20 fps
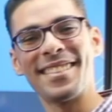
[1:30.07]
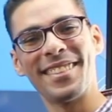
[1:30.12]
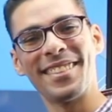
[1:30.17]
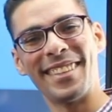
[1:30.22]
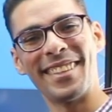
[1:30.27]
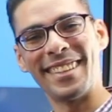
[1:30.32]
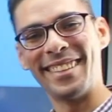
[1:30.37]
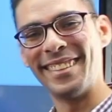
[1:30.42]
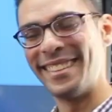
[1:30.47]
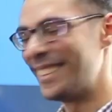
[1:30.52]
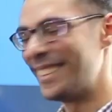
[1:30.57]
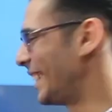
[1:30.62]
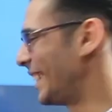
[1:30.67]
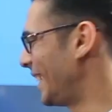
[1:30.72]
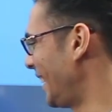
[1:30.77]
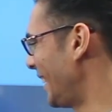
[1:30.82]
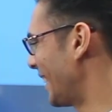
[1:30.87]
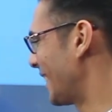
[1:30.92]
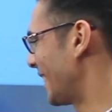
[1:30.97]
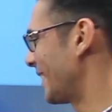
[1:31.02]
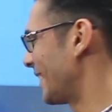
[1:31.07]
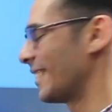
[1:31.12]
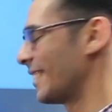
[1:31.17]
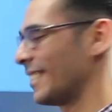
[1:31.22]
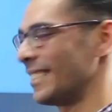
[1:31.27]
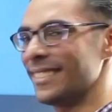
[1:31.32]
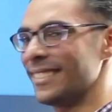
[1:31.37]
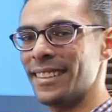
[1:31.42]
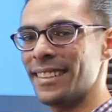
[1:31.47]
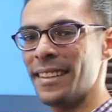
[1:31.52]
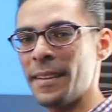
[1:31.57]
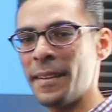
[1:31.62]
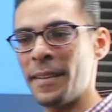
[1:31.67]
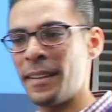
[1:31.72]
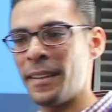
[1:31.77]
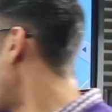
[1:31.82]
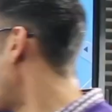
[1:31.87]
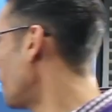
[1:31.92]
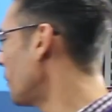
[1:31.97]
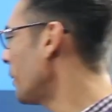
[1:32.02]
started here.
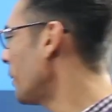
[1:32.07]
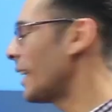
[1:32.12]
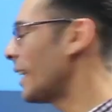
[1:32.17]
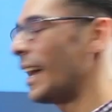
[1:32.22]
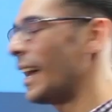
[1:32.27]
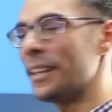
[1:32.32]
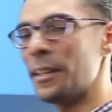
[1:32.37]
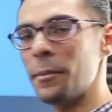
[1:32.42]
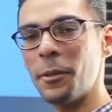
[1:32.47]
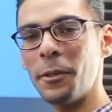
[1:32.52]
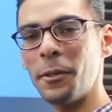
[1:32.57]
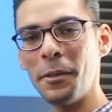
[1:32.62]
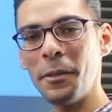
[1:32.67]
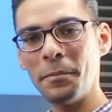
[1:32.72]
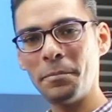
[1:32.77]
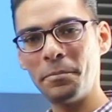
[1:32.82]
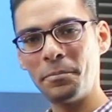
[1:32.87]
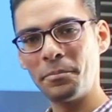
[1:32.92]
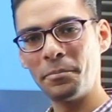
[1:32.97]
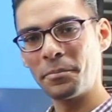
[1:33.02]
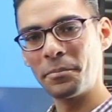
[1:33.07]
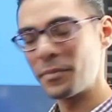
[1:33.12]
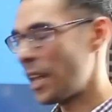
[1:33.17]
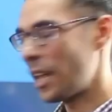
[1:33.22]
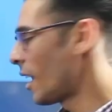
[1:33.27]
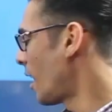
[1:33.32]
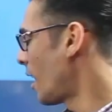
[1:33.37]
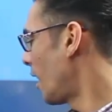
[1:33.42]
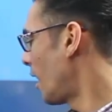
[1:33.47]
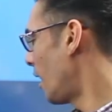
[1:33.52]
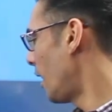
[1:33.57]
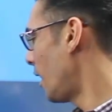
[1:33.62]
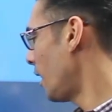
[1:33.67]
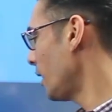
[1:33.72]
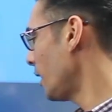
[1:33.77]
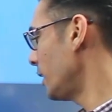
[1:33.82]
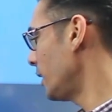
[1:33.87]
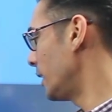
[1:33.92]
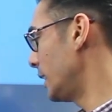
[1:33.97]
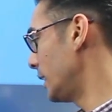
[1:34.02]
I'm an animal.
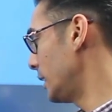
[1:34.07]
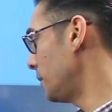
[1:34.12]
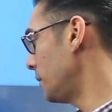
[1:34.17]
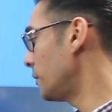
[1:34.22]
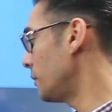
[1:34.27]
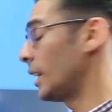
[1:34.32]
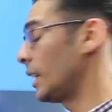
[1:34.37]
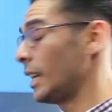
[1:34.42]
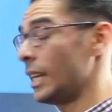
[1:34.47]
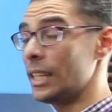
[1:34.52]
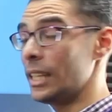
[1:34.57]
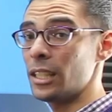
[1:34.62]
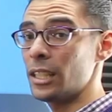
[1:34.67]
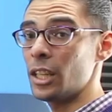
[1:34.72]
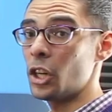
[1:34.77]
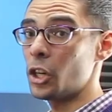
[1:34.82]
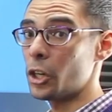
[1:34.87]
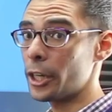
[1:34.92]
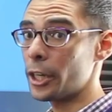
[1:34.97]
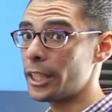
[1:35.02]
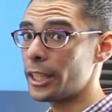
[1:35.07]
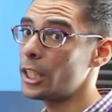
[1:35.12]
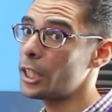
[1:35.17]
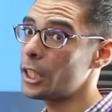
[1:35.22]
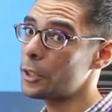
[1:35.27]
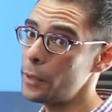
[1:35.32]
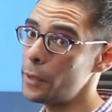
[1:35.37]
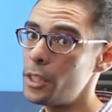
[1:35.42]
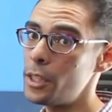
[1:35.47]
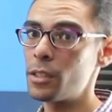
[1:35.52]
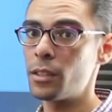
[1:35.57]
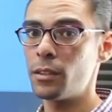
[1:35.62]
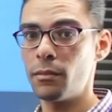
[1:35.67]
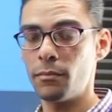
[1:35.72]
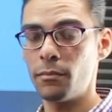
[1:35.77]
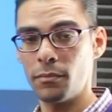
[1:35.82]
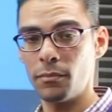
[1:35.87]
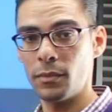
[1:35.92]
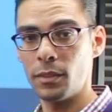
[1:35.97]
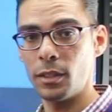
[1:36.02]
I live in Arctic region.
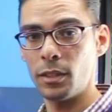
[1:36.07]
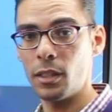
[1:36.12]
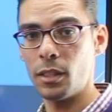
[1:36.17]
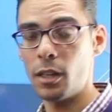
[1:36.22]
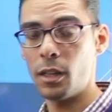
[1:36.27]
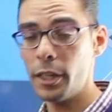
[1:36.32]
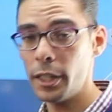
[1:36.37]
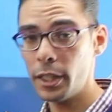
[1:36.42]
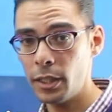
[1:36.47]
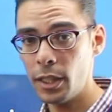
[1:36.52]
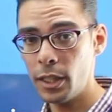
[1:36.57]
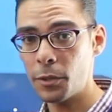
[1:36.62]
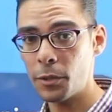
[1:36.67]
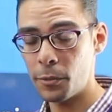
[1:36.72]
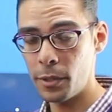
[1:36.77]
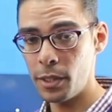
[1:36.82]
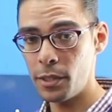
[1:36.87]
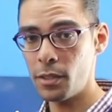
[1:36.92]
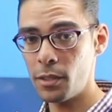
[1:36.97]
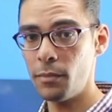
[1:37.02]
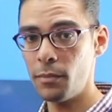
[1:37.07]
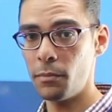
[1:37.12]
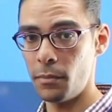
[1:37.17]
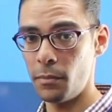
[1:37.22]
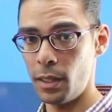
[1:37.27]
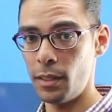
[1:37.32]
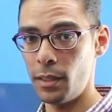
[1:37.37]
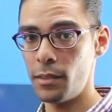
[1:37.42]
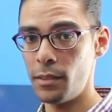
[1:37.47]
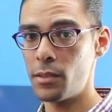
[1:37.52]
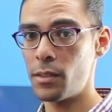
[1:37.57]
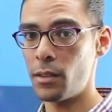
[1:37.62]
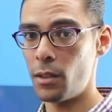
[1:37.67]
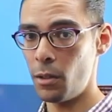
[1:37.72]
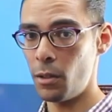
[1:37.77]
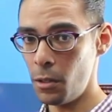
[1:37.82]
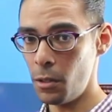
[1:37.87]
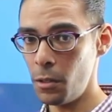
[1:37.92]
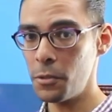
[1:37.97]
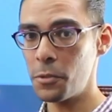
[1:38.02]
Arctic region means
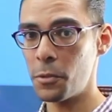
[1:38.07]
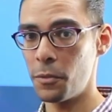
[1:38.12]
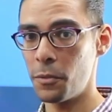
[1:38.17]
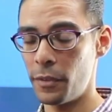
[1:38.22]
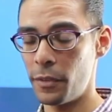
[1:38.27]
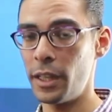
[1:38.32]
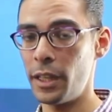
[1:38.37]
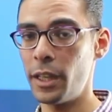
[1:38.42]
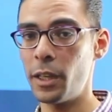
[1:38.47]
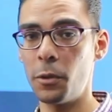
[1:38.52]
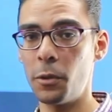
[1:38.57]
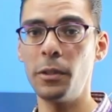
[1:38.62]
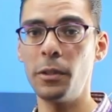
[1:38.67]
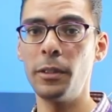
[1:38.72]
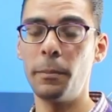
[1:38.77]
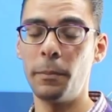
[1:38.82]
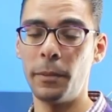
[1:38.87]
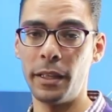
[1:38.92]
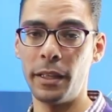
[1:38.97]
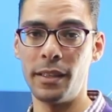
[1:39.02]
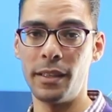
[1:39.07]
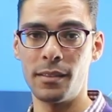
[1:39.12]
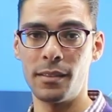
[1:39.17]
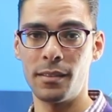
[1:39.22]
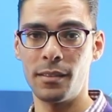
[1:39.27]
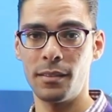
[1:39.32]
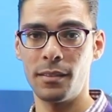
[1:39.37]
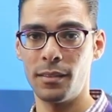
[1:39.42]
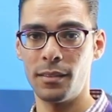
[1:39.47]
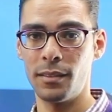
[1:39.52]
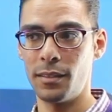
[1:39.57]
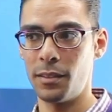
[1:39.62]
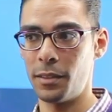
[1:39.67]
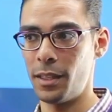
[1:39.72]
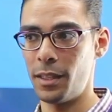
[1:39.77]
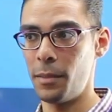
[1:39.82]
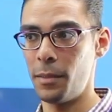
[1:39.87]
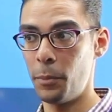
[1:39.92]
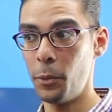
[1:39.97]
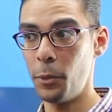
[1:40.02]
also very cold place.
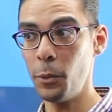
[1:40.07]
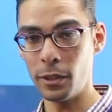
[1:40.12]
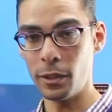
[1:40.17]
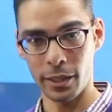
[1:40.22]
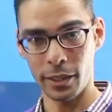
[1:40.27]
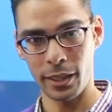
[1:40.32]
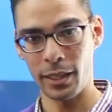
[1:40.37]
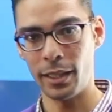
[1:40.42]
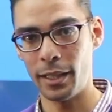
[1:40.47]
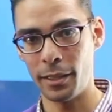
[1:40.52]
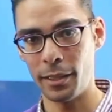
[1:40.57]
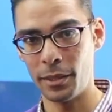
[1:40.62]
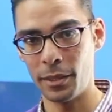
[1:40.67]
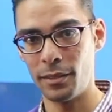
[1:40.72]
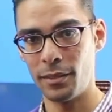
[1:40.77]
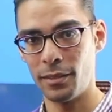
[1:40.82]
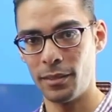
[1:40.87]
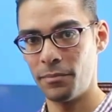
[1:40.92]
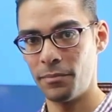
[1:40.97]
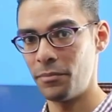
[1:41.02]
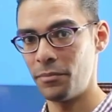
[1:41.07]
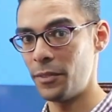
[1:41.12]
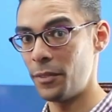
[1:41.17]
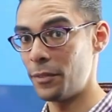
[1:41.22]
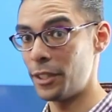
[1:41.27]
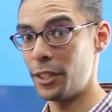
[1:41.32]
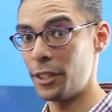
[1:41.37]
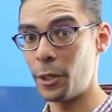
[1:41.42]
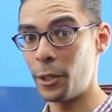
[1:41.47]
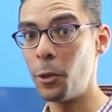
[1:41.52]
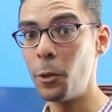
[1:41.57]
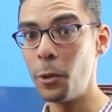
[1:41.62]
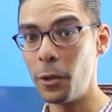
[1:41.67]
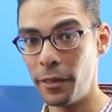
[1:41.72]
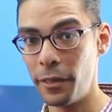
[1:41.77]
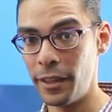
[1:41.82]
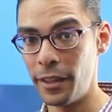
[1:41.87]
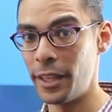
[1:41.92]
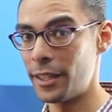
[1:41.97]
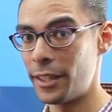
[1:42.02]
Okay, polar climate. Very cold
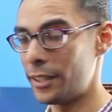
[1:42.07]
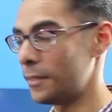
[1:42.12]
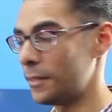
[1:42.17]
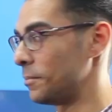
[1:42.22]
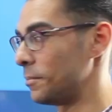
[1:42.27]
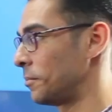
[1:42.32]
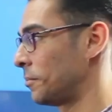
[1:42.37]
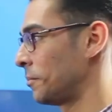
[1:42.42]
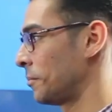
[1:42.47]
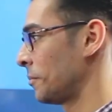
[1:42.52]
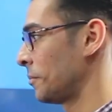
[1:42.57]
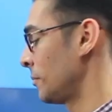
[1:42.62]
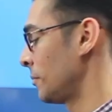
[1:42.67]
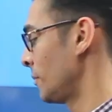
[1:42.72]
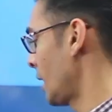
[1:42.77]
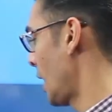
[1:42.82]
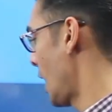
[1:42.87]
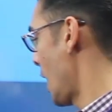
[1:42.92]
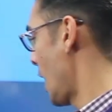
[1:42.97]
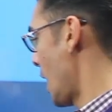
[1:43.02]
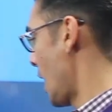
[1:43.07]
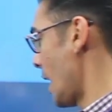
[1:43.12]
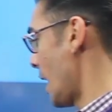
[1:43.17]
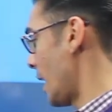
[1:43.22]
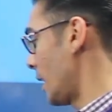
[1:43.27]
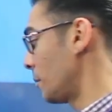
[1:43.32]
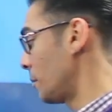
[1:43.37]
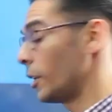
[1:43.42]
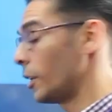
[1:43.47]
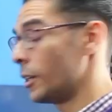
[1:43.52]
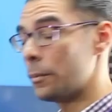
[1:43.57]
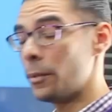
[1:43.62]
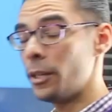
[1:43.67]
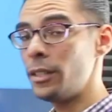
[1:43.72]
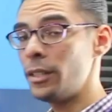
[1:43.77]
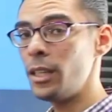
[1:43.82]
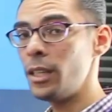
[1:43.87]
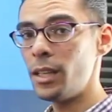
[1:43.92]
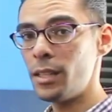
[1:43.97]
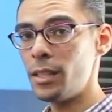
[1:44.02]
there. And my
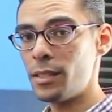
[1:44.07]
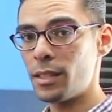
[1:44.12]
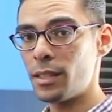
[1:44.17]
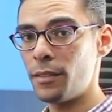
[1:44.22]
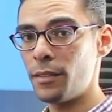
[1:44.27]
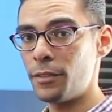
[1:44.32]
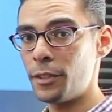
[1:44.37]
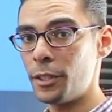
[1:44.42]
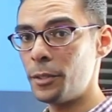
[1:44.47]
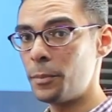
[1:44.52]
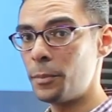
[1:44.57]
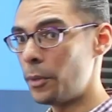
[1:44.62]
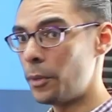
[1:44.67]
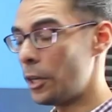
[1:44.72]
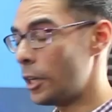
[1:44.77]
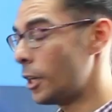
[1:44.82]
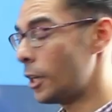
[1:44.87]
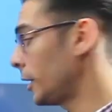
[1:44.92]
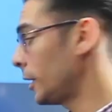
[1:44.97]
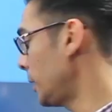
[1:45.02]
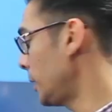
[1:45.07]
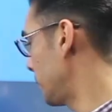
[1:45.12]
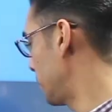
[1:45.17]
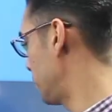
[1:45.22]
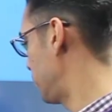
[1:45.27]
body is covered by